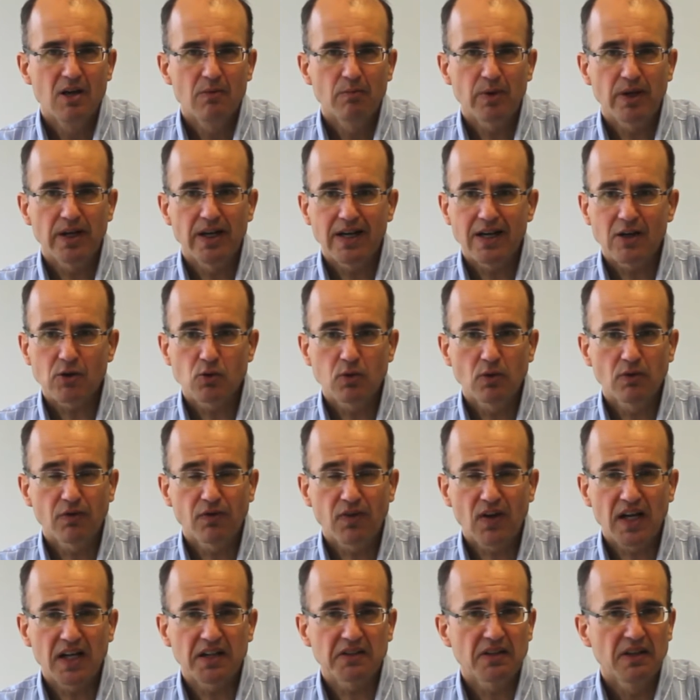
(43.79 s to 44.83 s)
But in actual
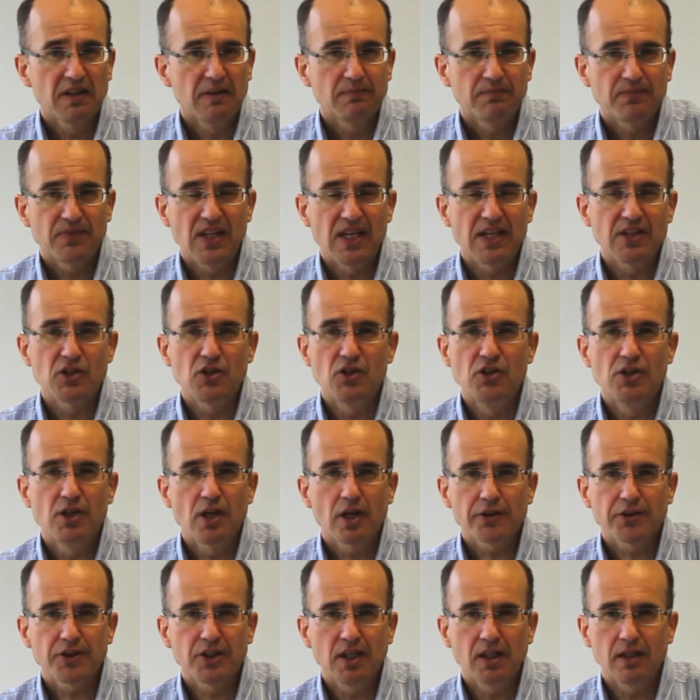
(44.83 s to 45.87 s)
fact, there's
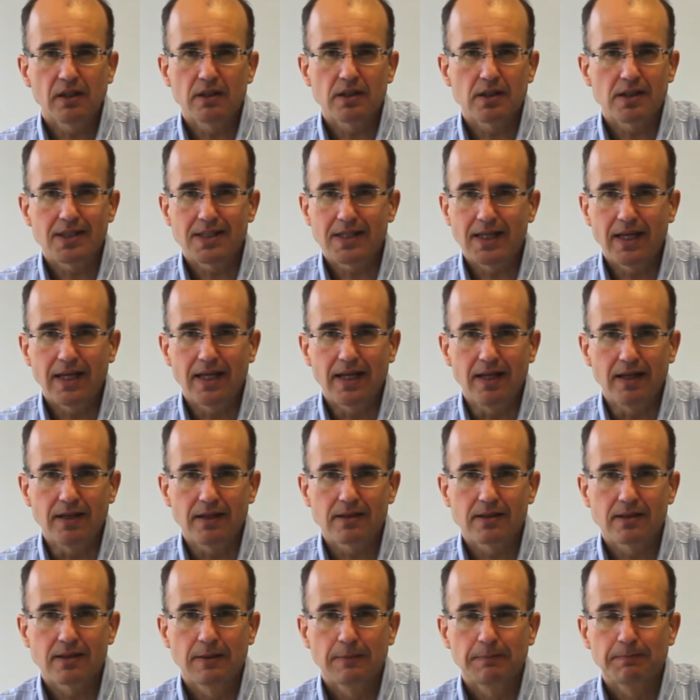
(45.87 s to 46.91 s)
nothing that
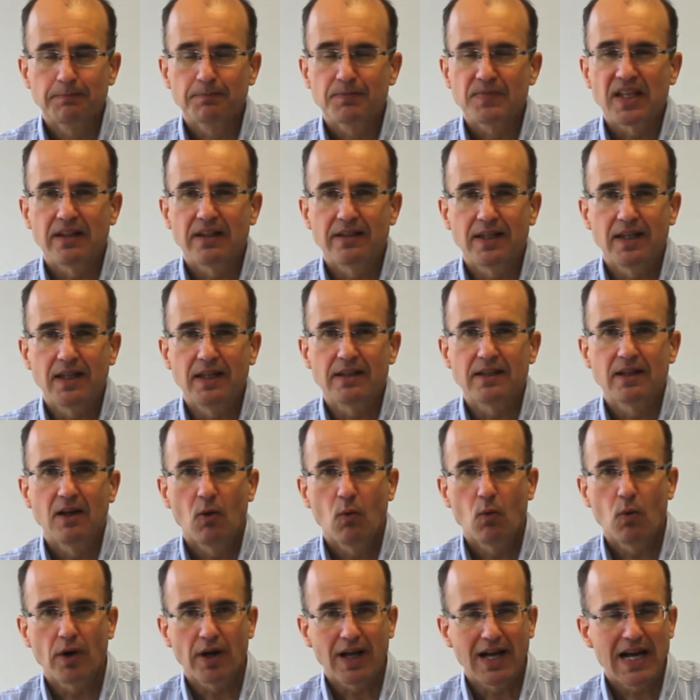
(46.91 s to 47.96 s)
says that
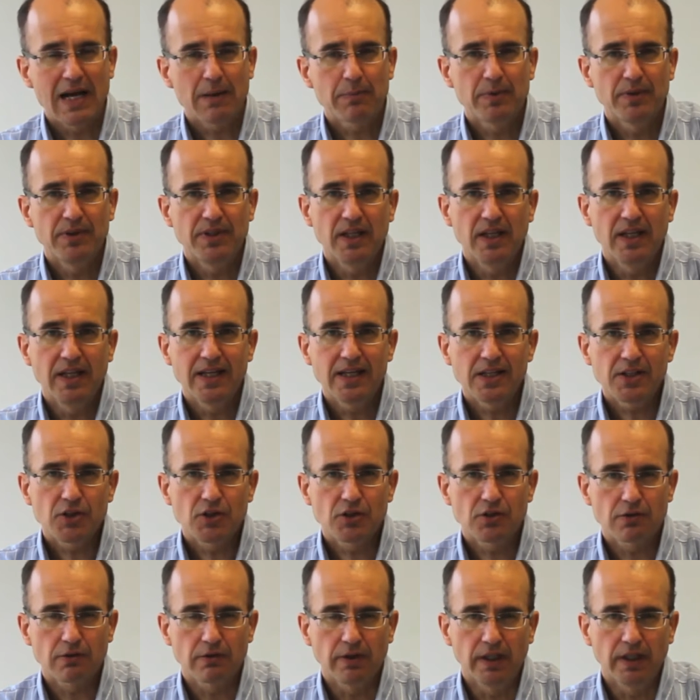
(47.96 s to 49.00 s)
what happened in
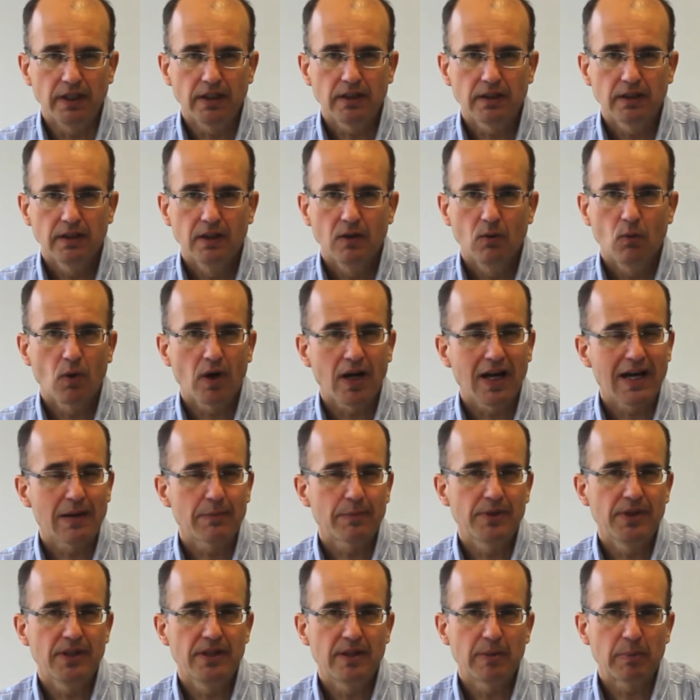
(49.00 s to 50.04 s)
history, what
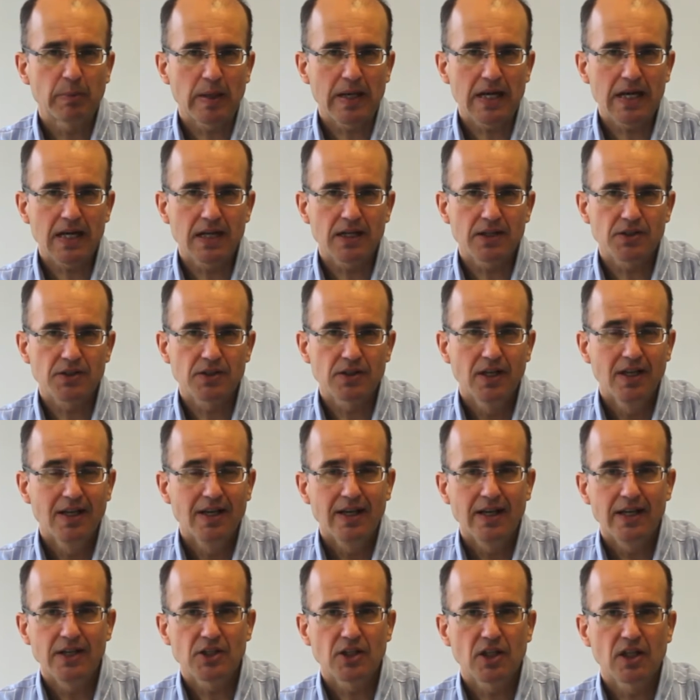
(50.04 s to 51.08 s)
happened in the past,
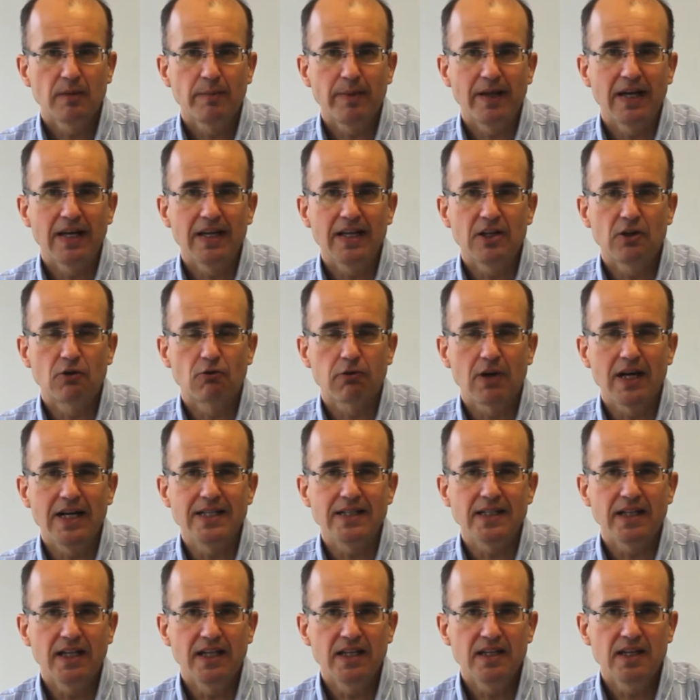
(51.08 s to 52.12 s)
is going to be any
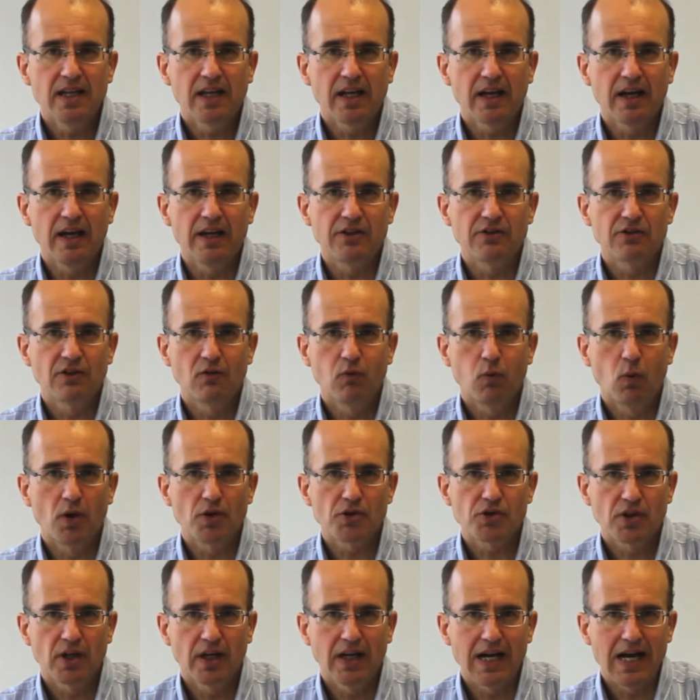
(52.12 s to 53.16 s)
great indicator of
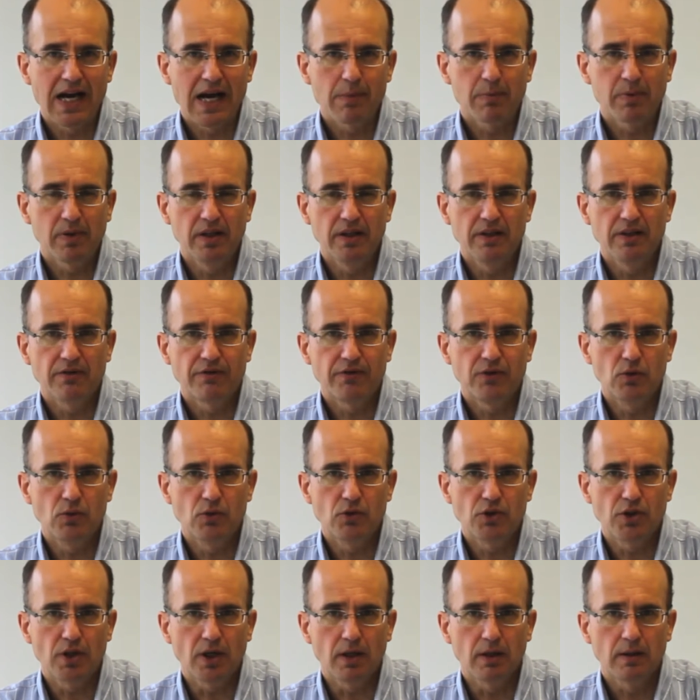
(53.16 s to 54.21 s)
what's going to happen in the
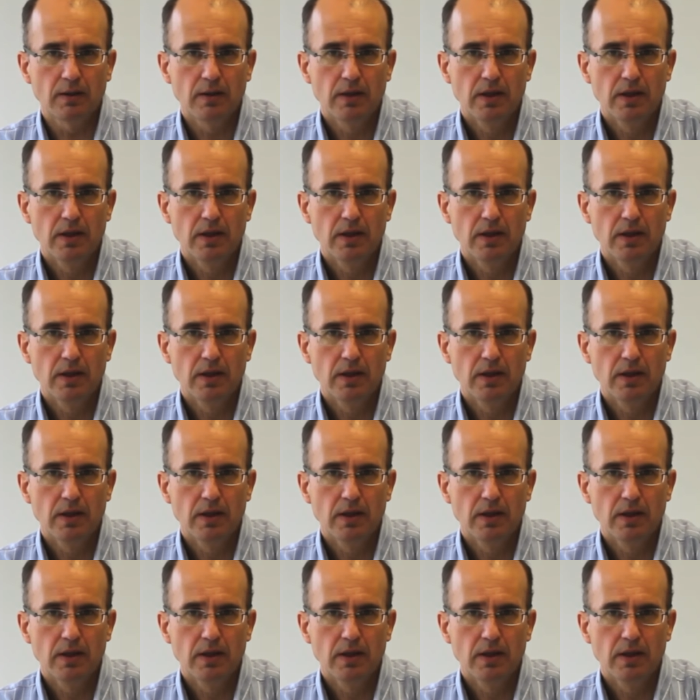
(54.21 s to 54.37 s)
future.